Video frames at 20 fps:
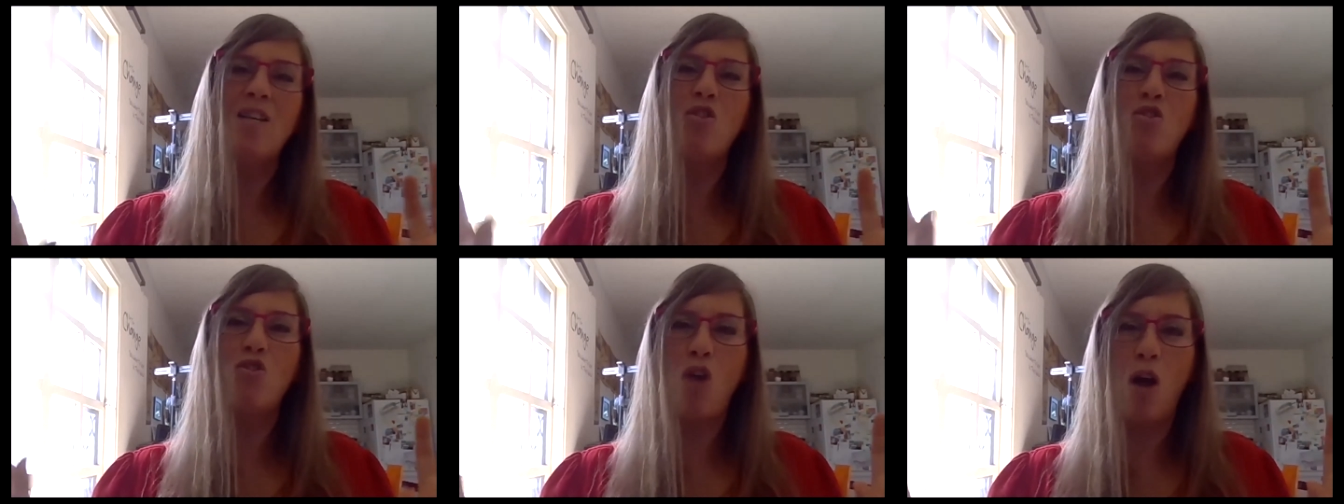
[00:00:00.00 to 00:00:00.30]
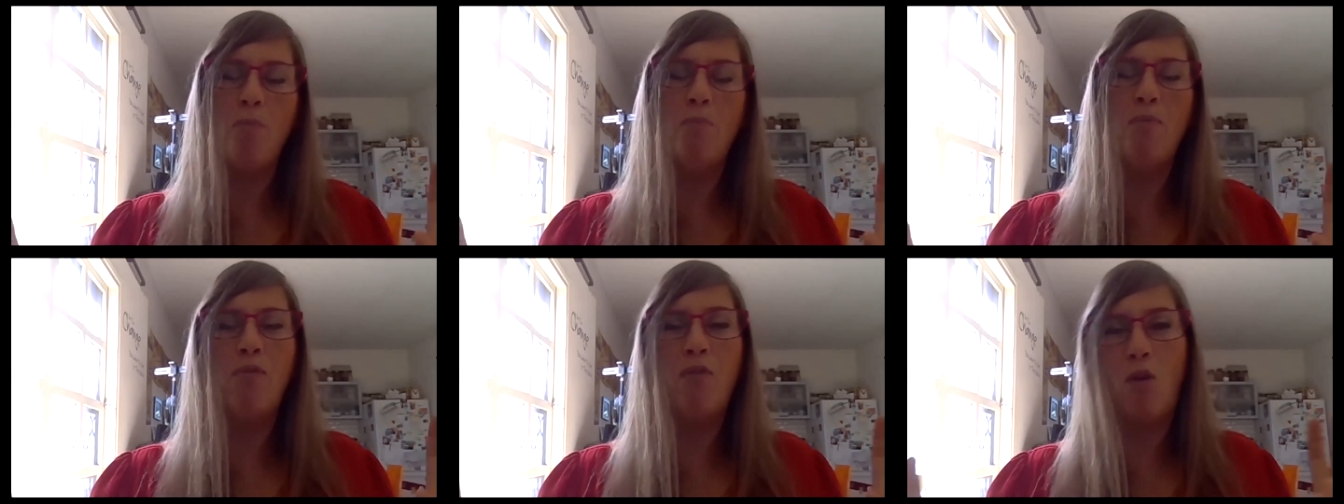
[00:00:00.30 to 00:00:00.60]

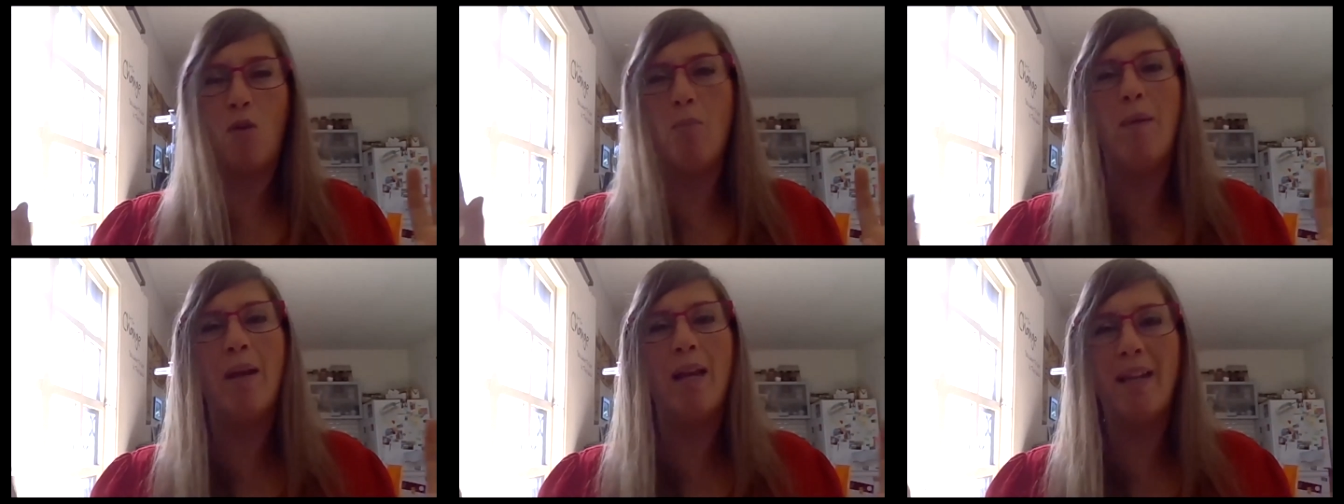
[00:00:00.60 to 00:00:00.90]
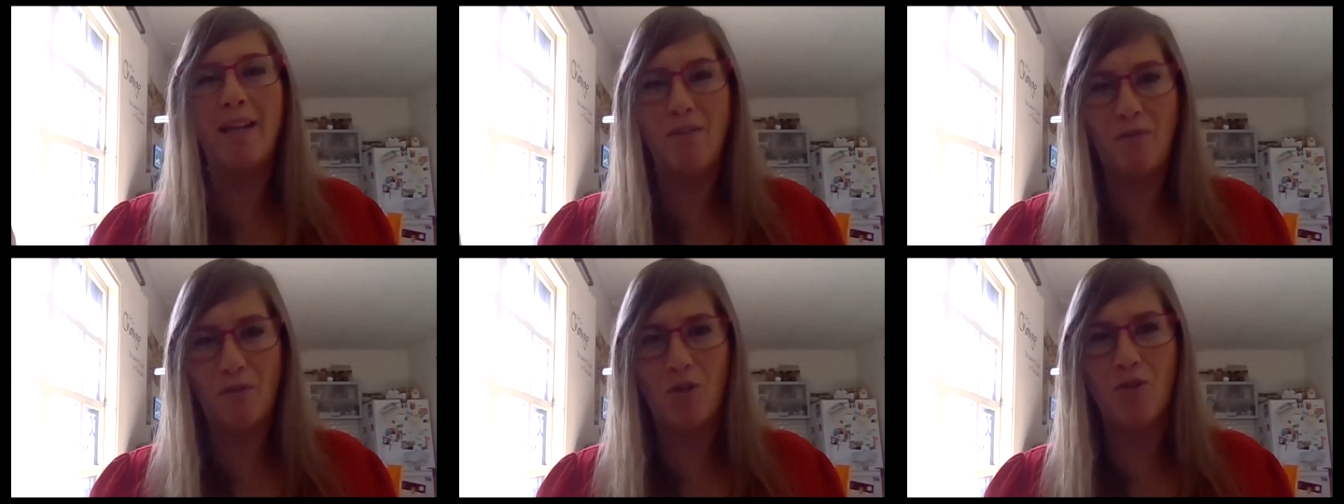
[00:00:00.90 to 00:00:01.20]
job for
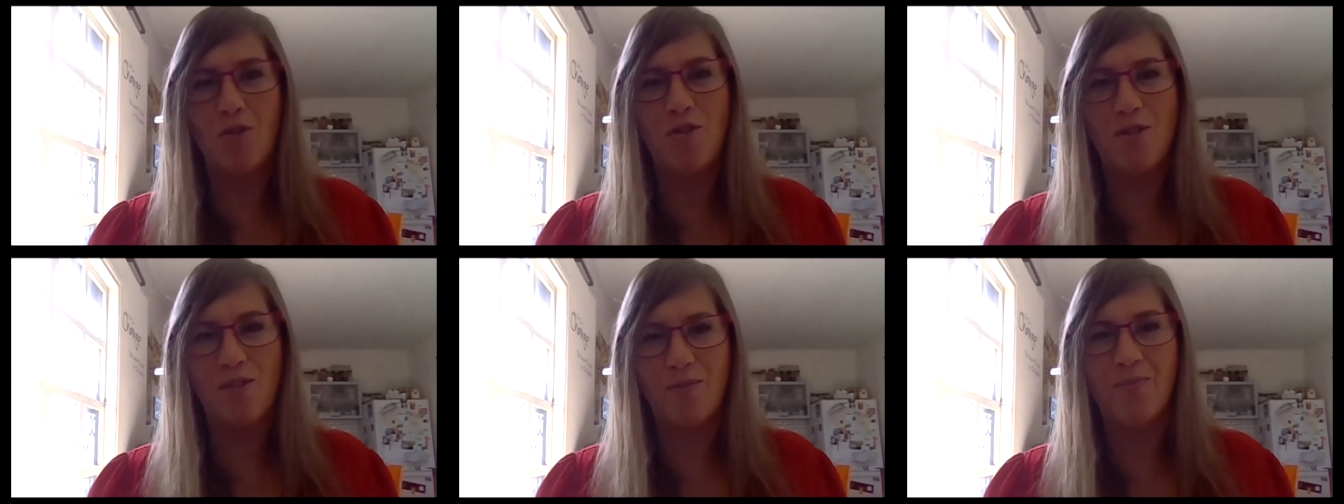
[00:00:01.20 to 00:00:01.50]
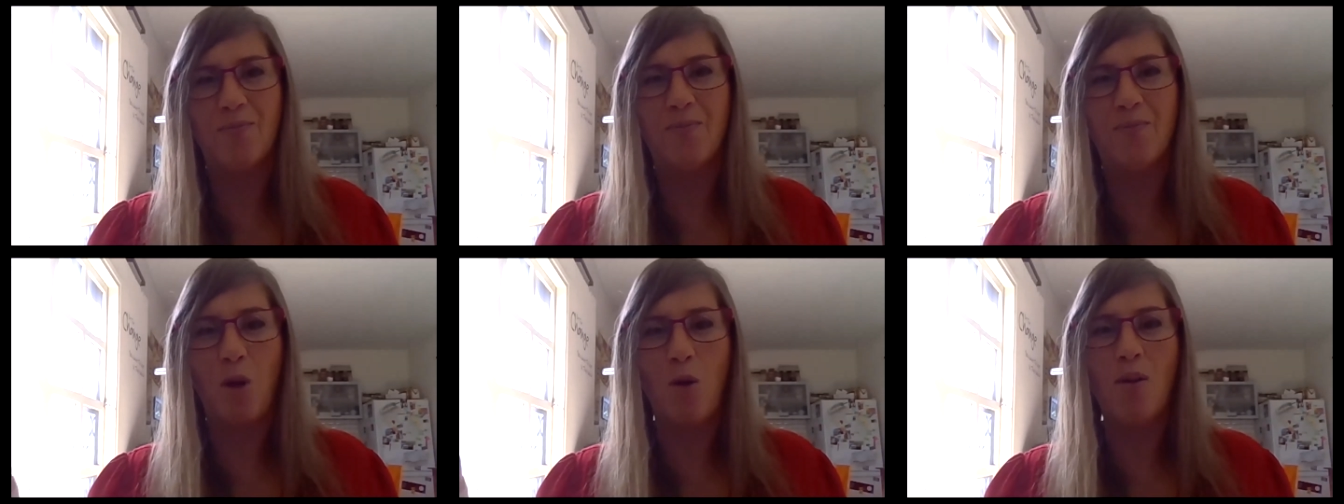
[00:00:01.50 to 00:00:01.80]
believers.
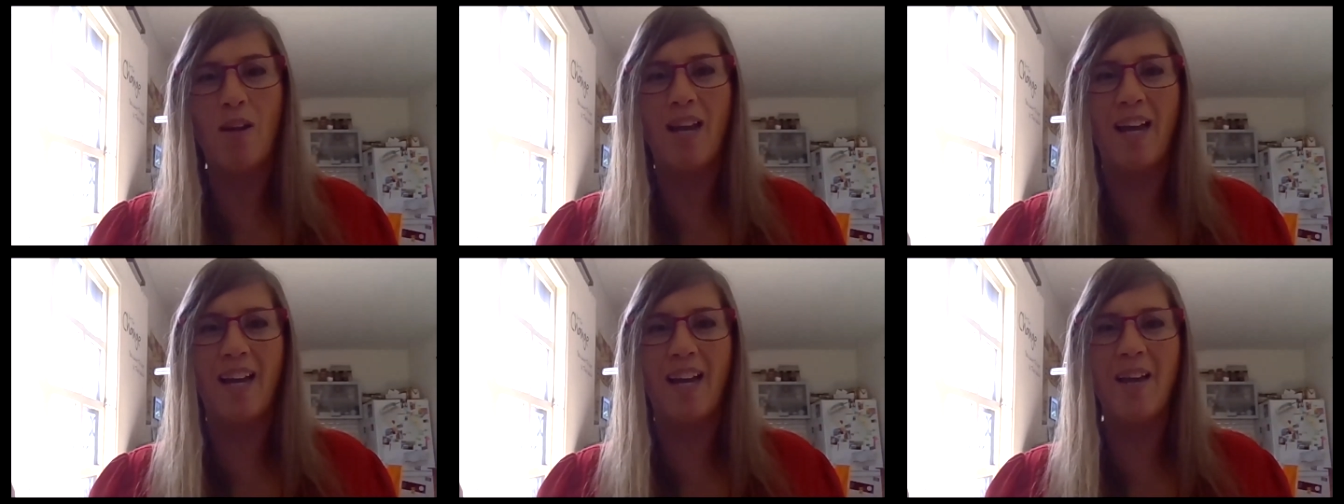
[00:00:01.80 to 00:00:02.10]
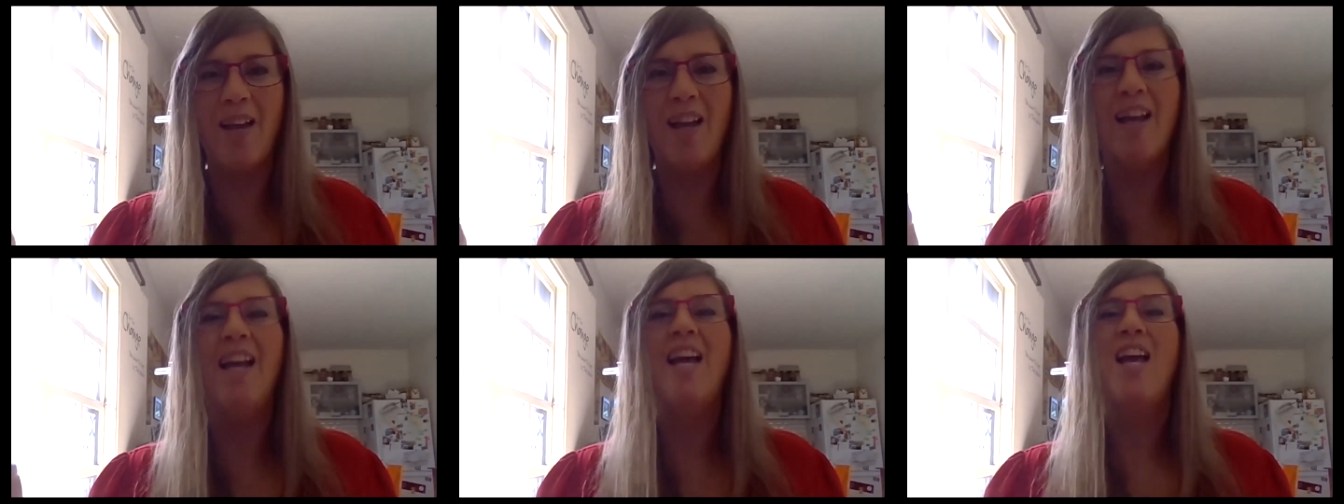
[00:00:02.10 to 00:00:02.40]

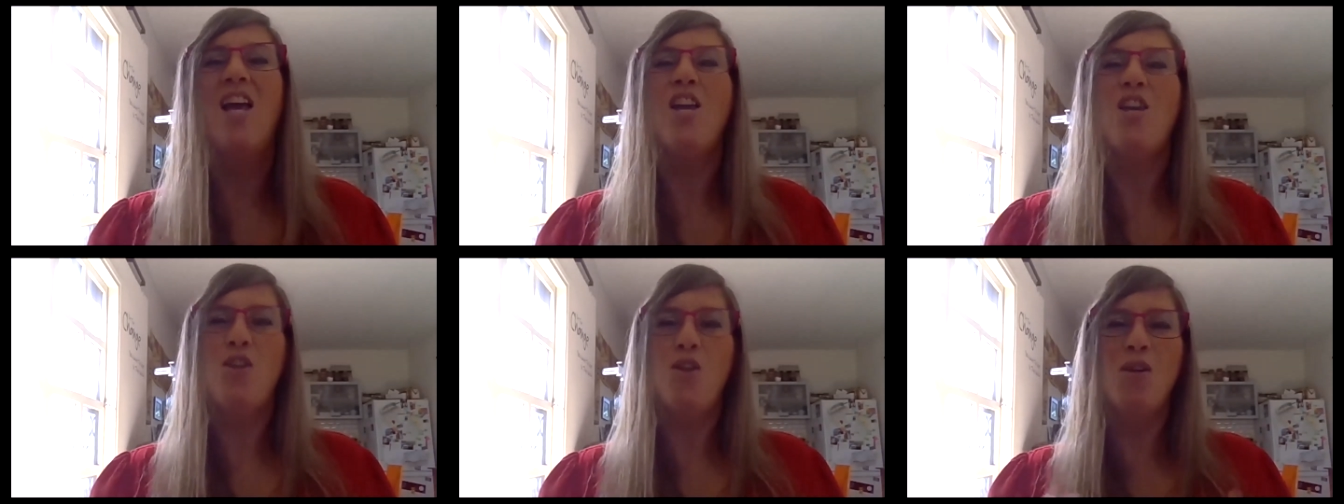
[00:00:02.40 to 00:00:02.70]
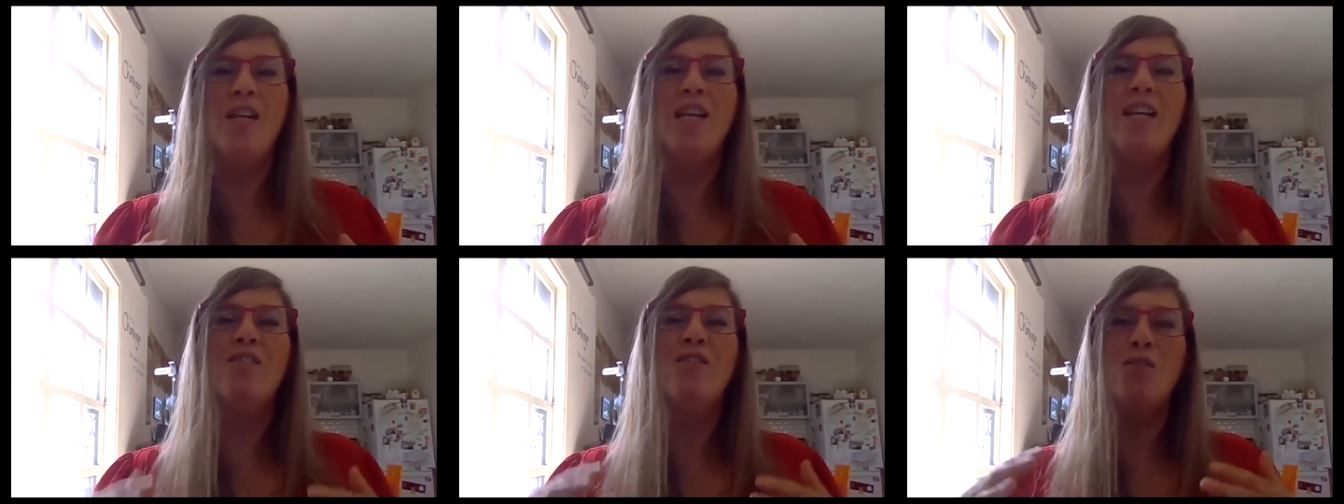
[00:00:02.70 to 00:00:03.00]
Okay, you
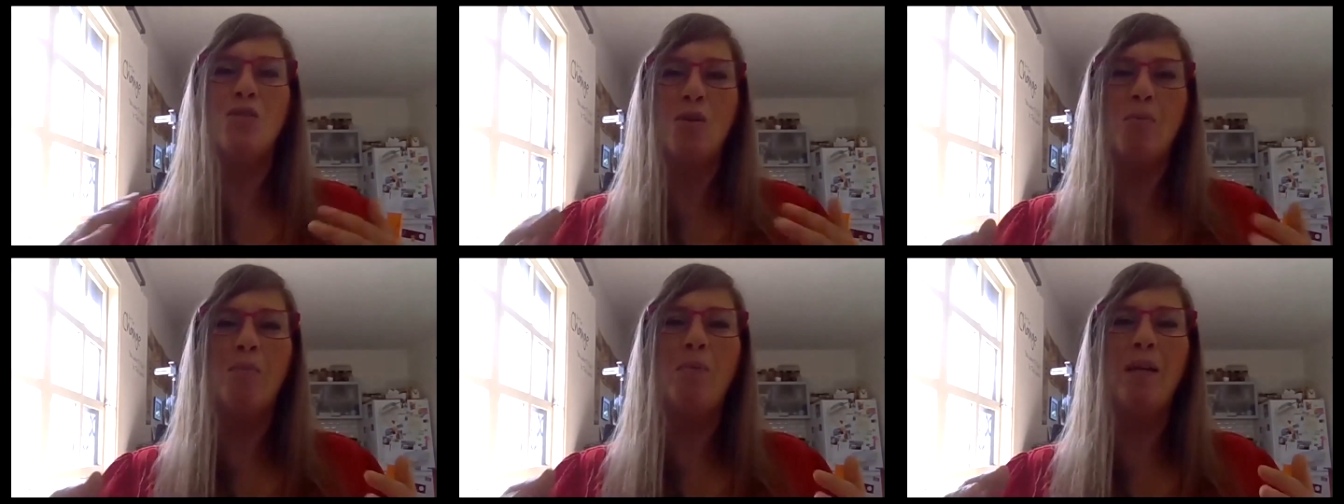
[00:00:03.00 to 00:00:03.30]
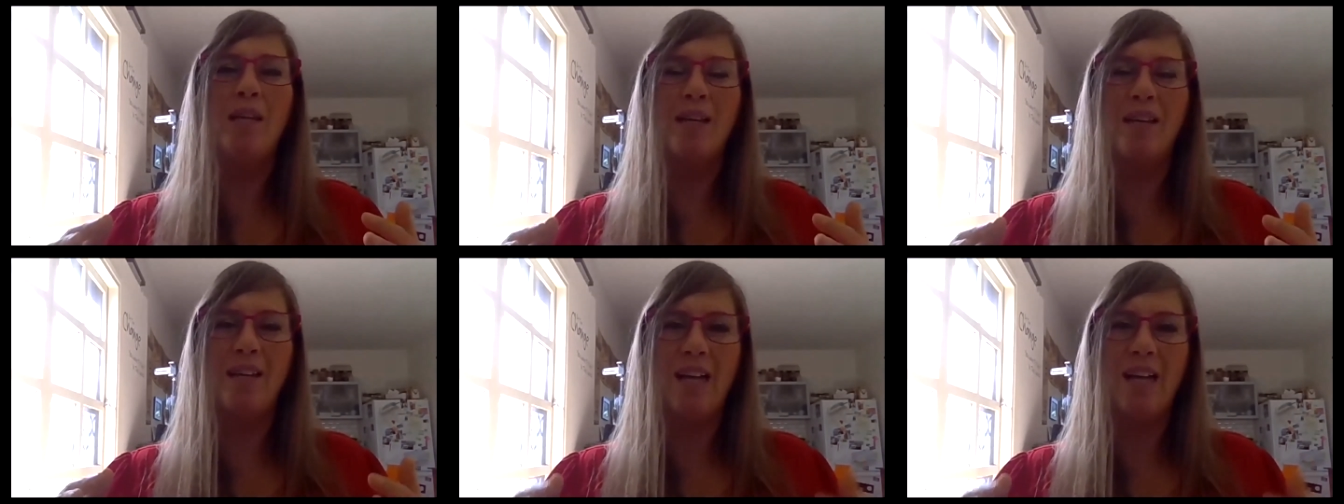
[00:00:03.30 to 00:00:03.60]
need to
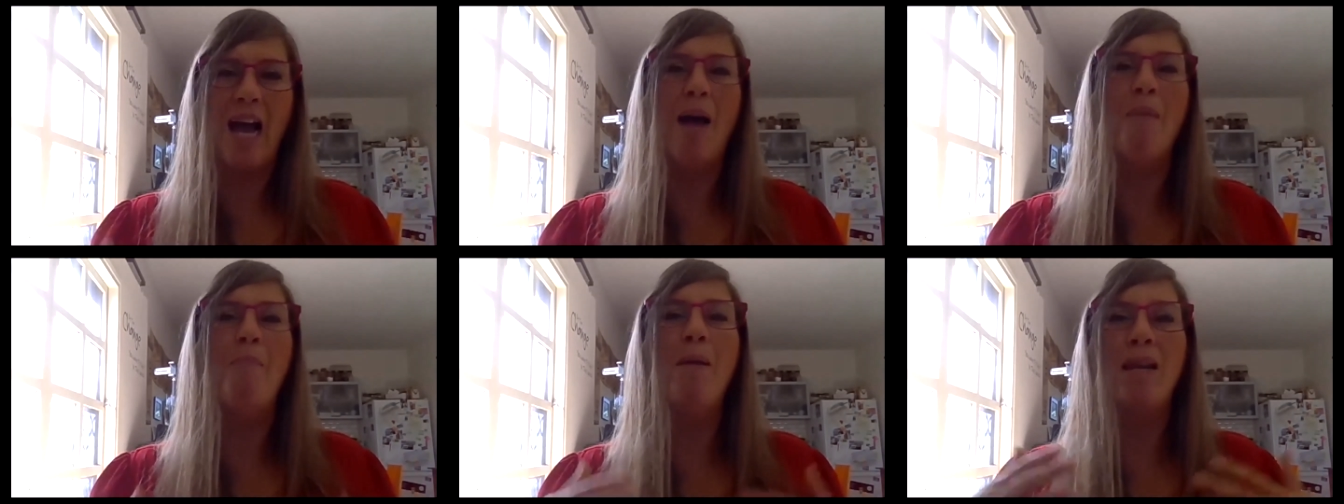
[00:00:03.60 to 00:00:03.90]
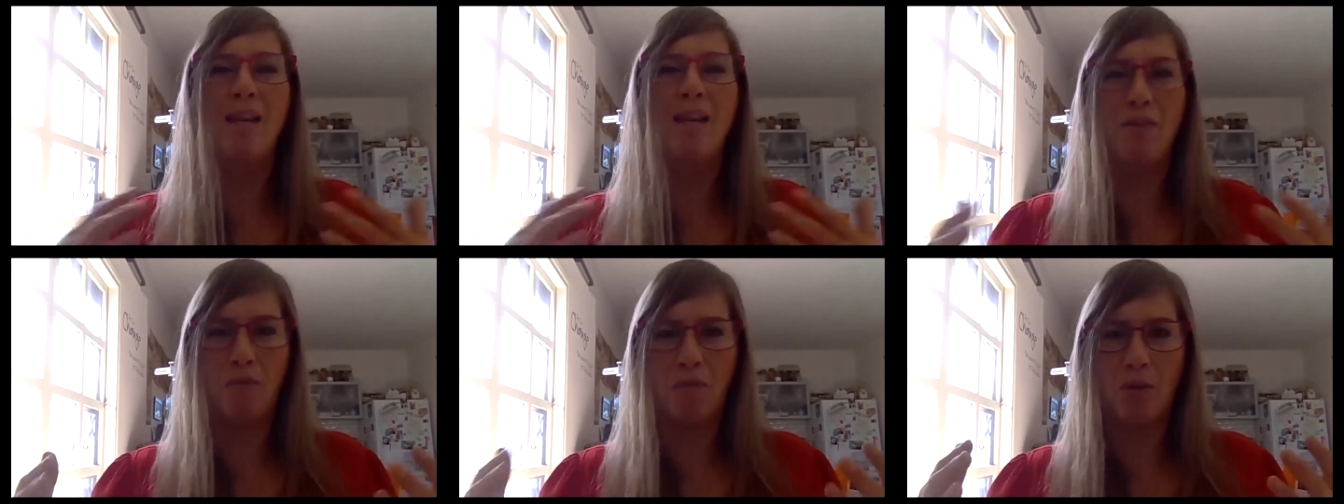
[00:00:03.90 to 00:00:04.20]
be a
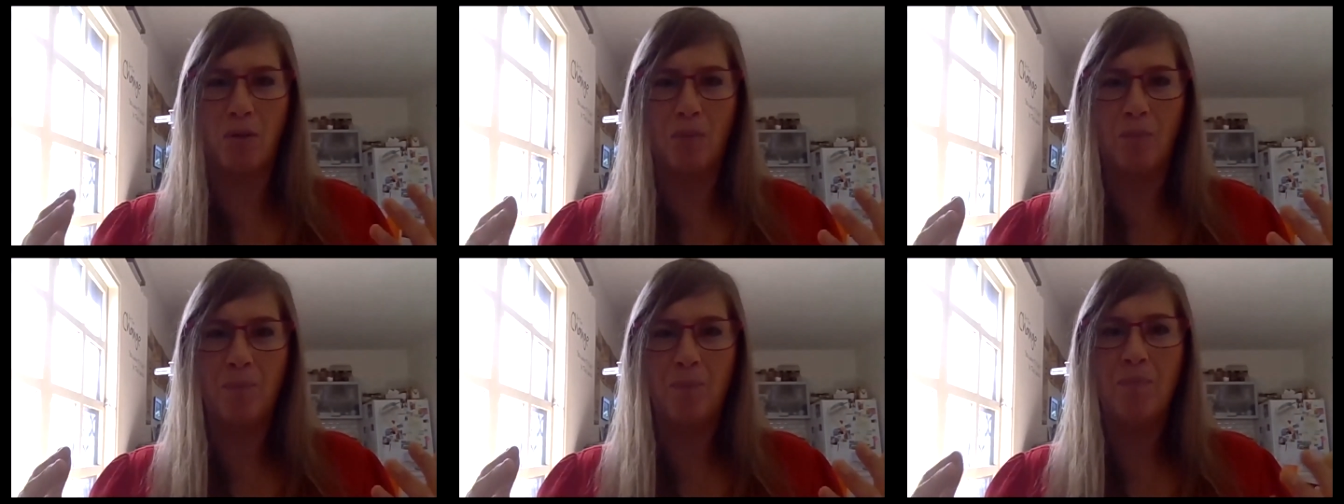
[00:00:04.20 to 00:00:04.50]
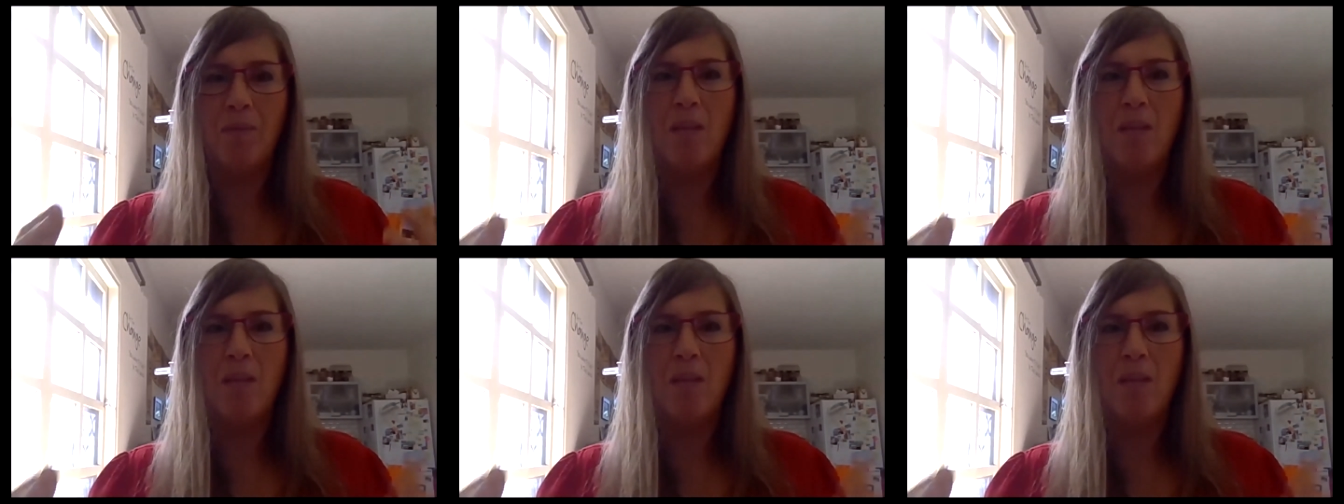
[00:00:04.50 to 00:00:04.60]
believer.